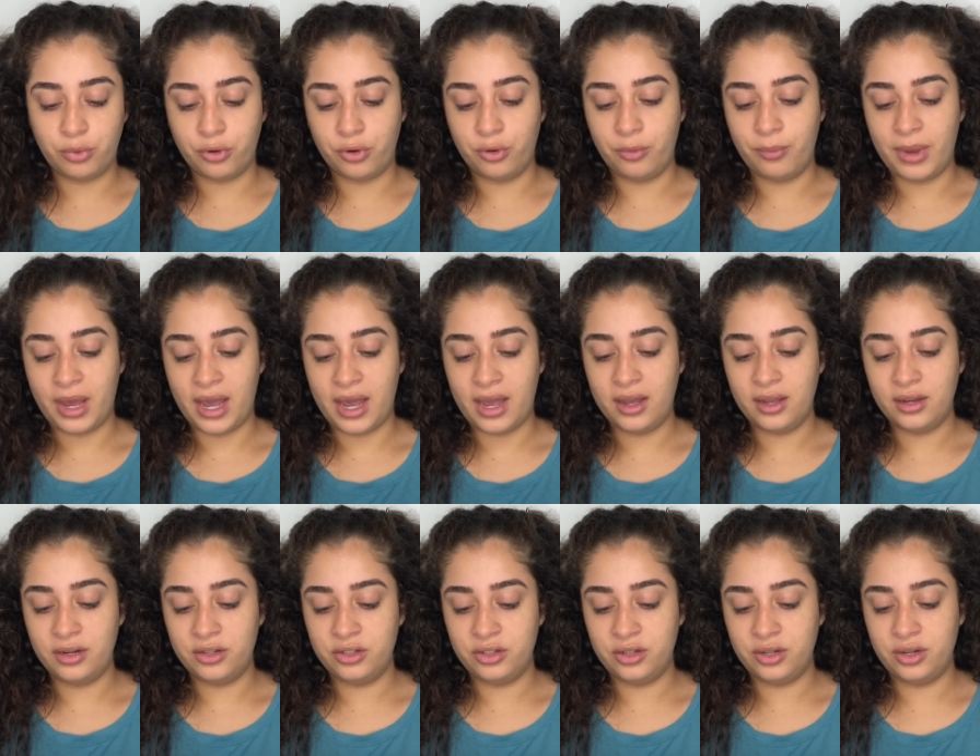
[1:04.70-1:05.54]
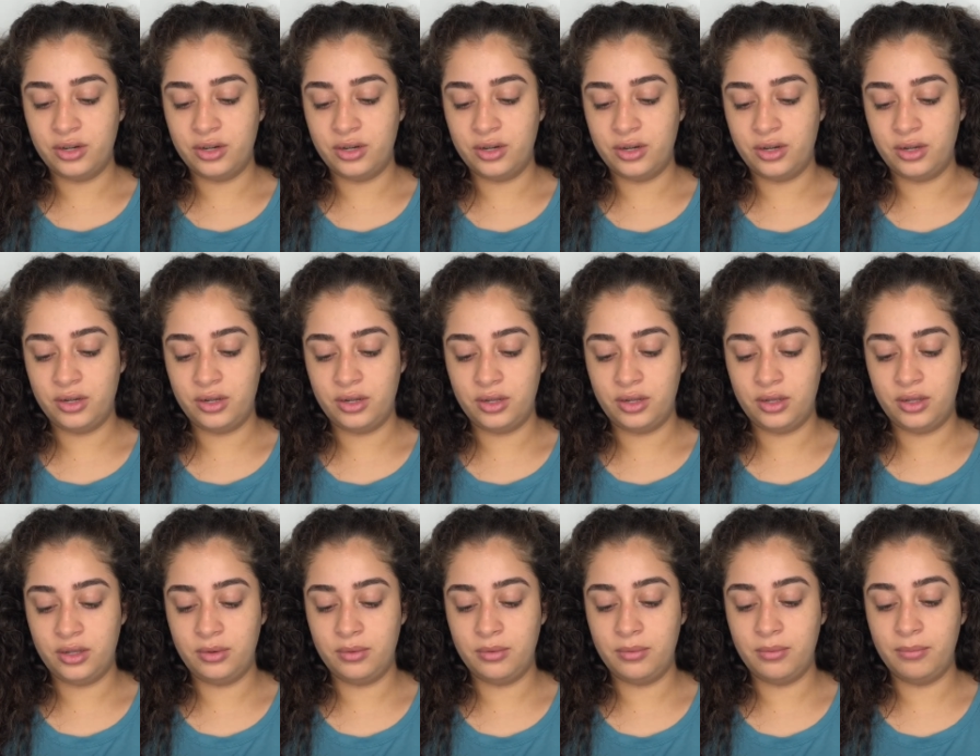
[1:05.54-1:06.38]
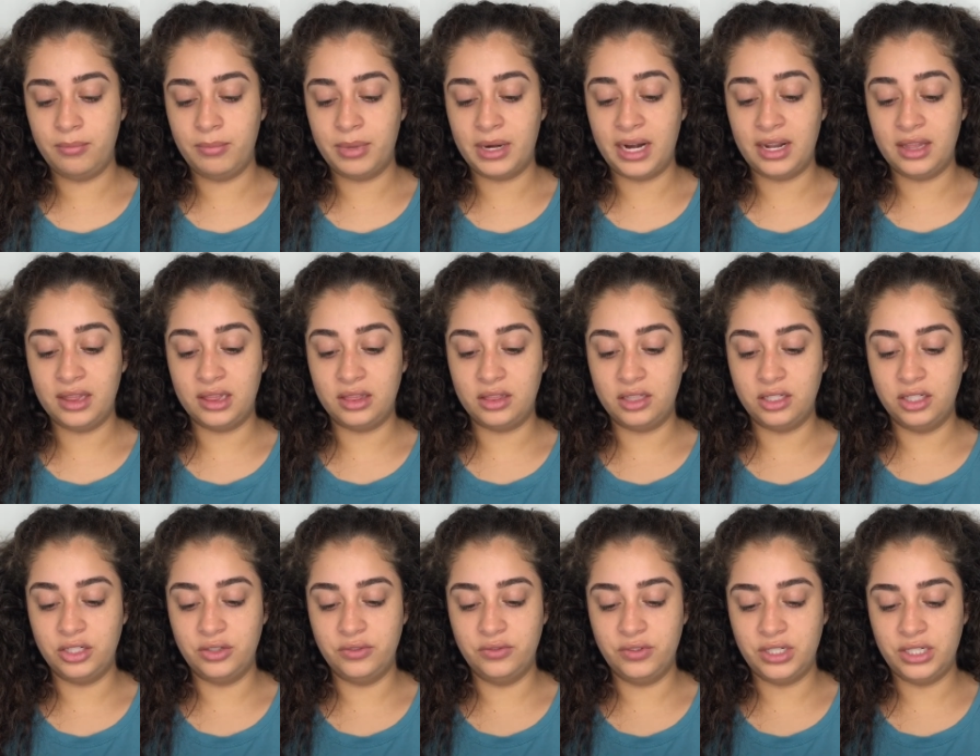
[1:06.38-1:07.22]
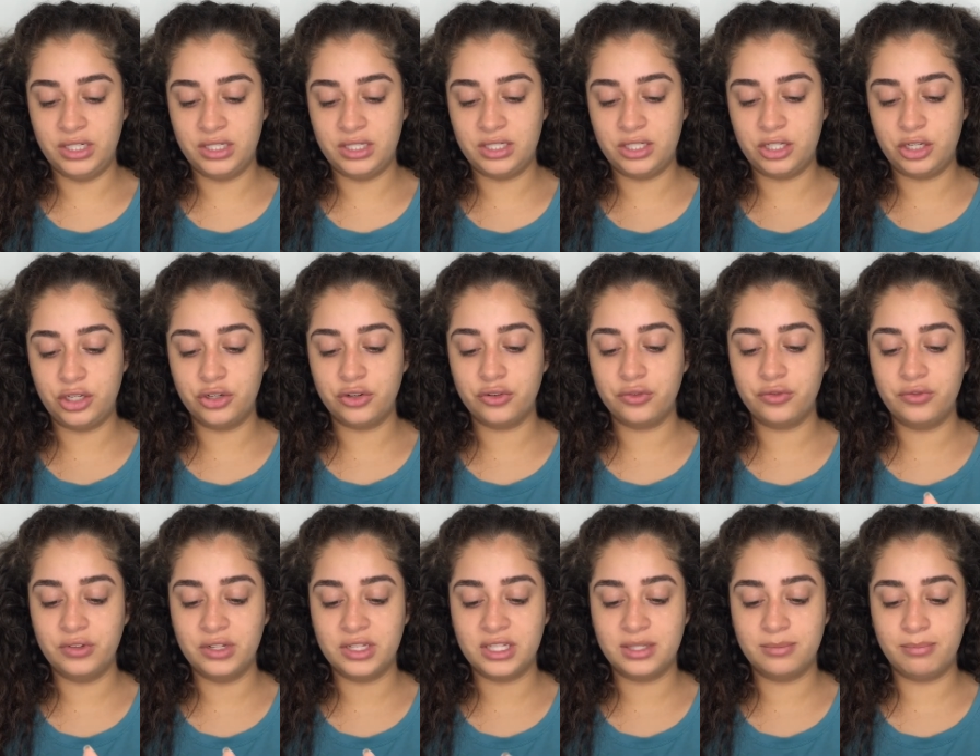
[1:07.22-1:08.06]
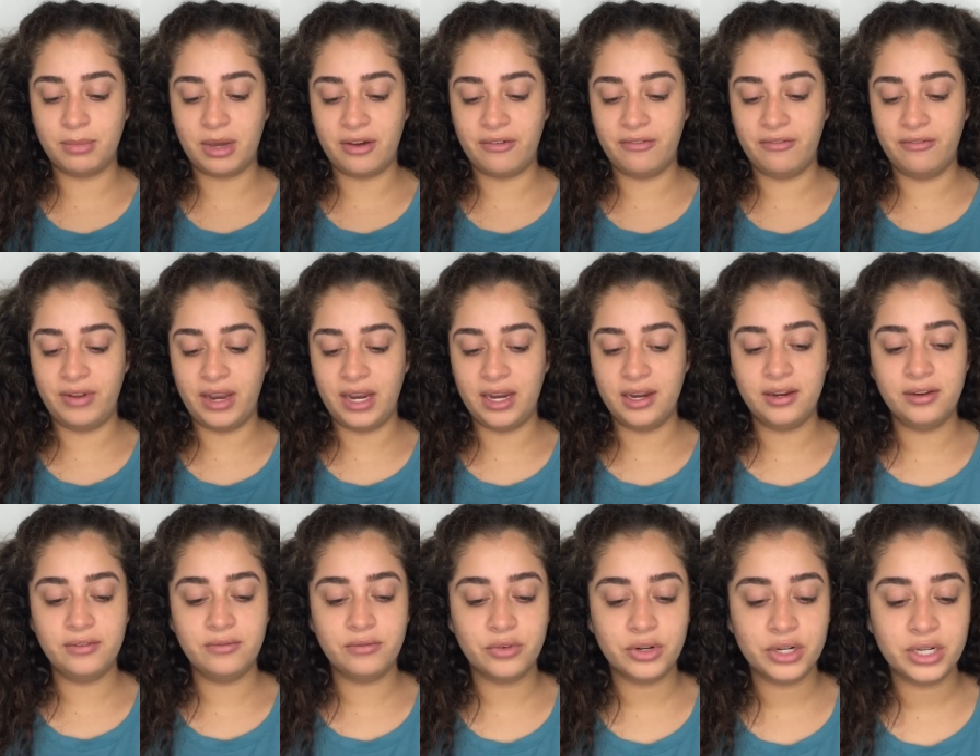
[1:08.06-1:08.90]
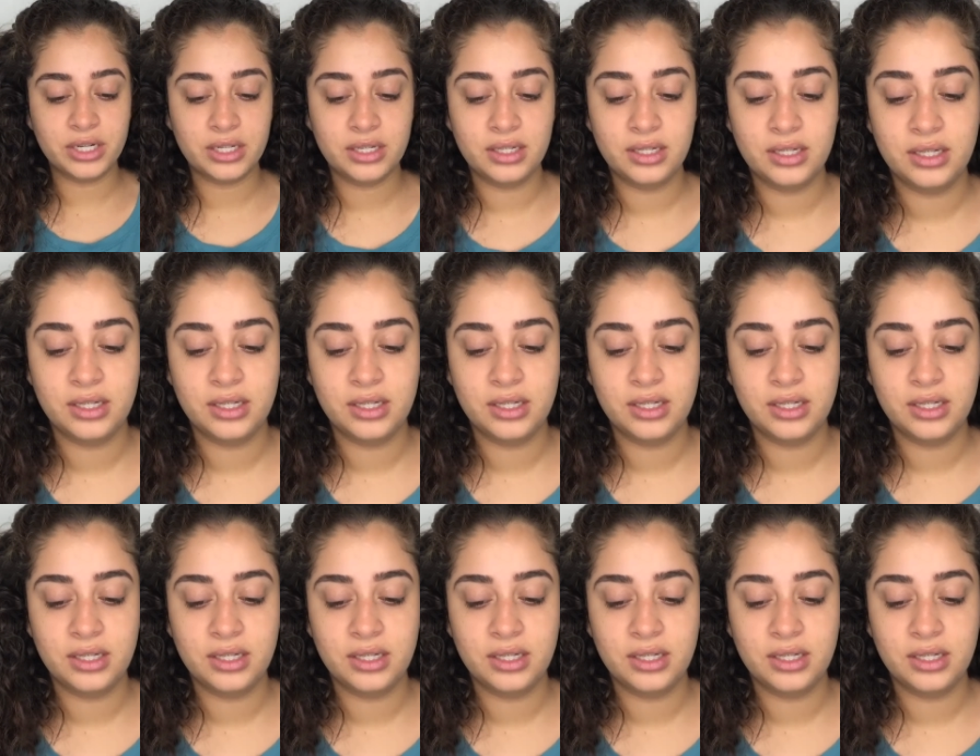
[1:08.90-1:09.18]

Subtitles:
Pro Matte. But I love this stuff. It's my favorite.